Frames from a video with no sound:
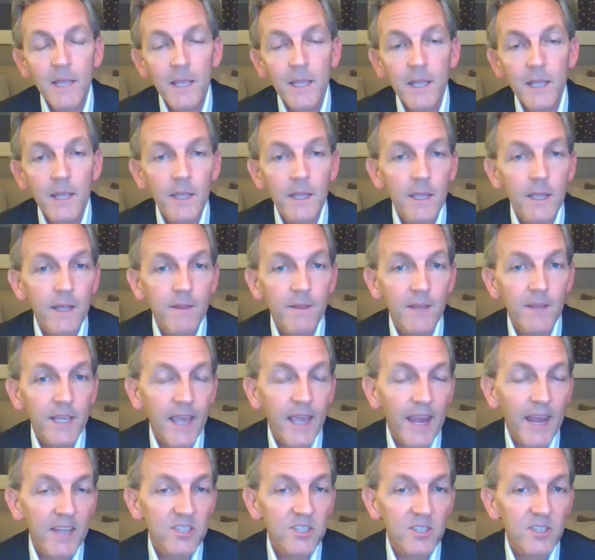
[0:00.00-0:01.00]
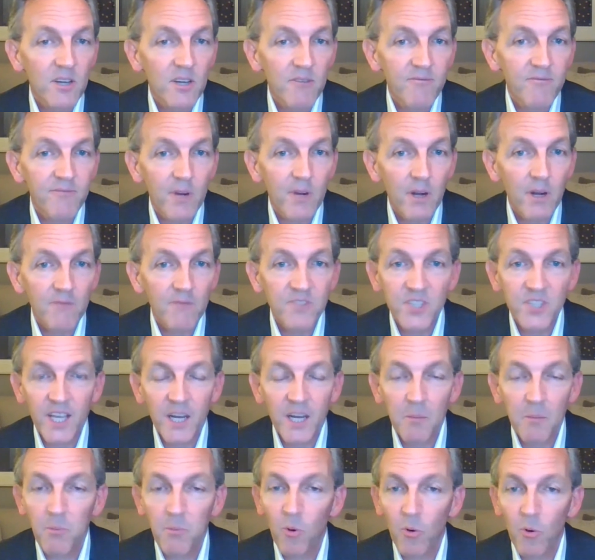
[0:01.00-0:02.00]
in the case of
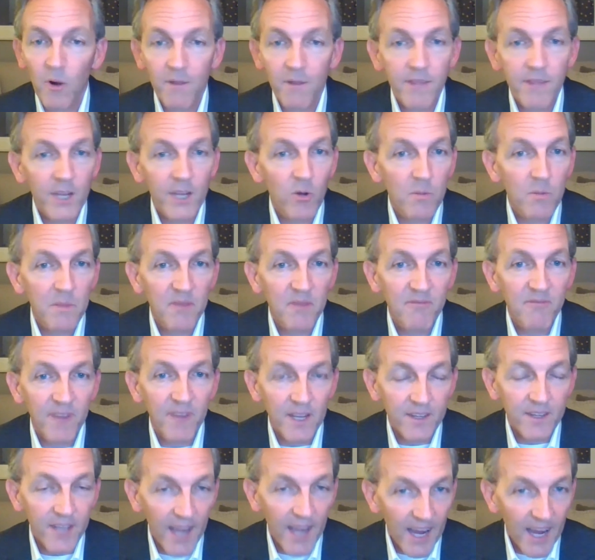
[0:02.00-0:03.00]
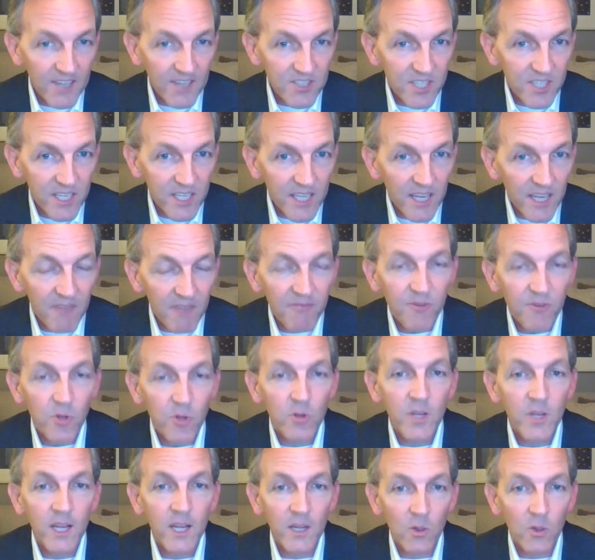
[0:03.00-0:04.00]
Singapore, I think it would be fantastic if you
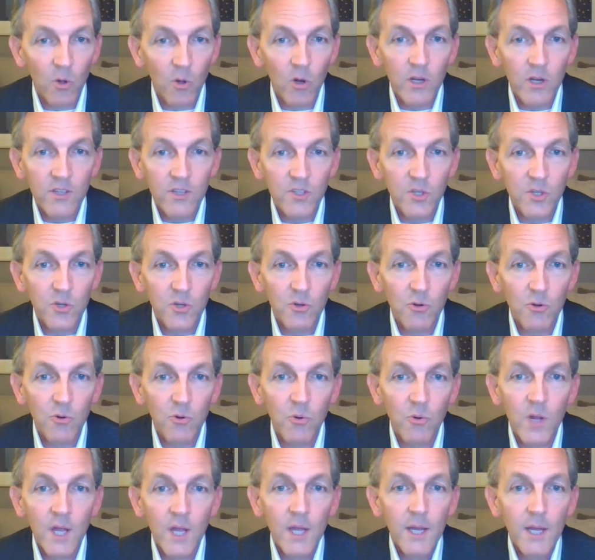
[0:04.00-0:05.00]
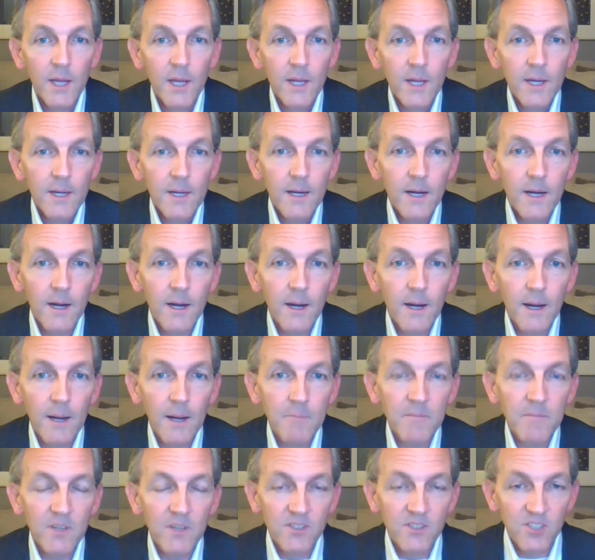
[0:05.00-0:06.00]
can look to
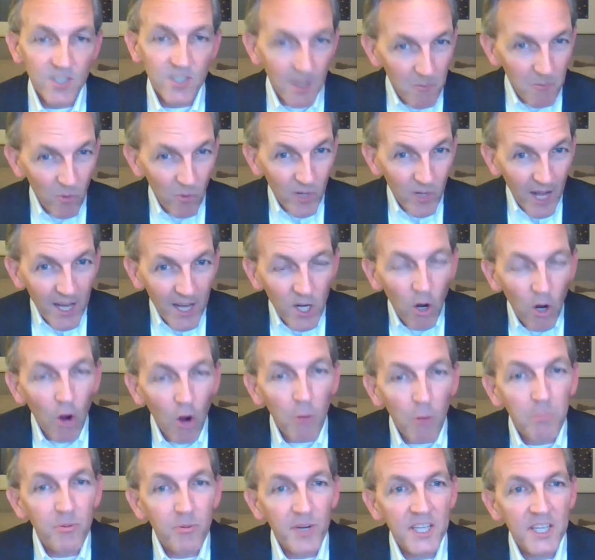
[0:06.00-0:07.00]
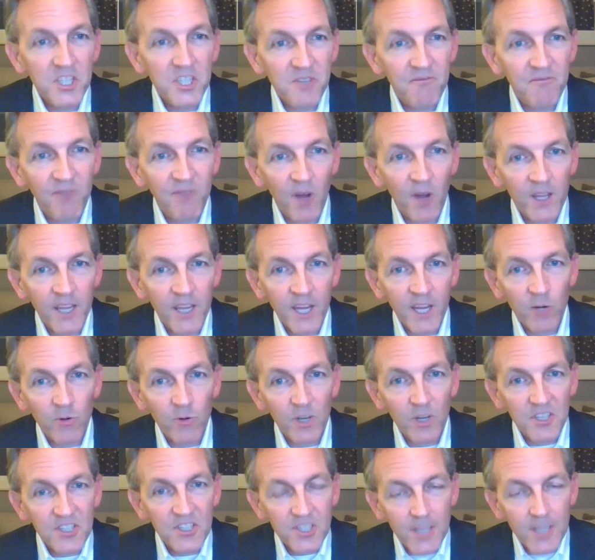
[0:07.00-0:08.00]
some what I call bridge funding or
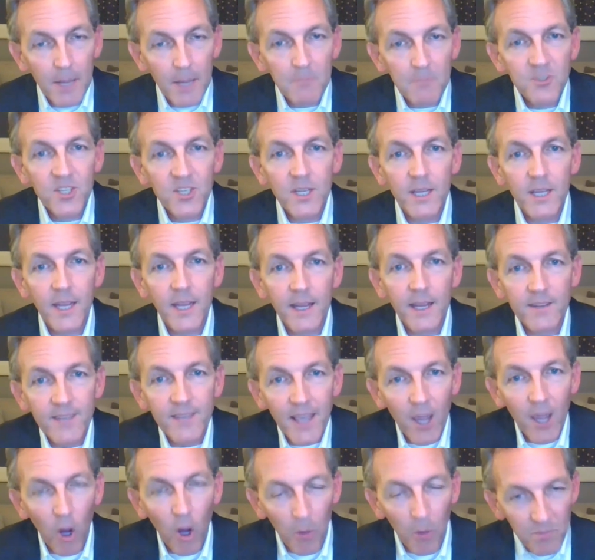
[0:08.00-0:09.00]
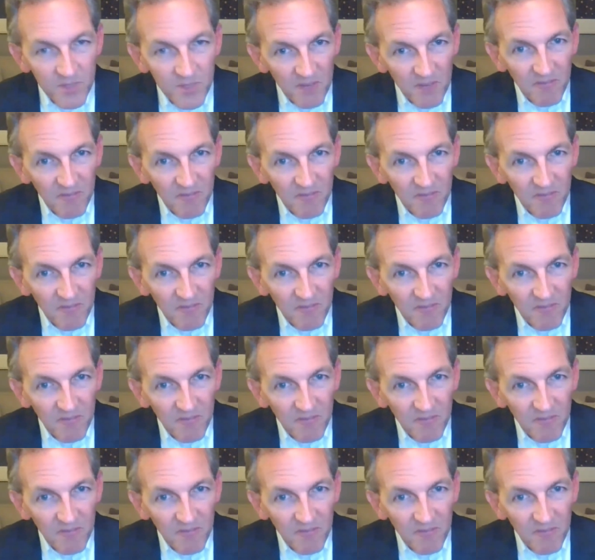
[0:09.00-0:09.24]
a subsidy to help to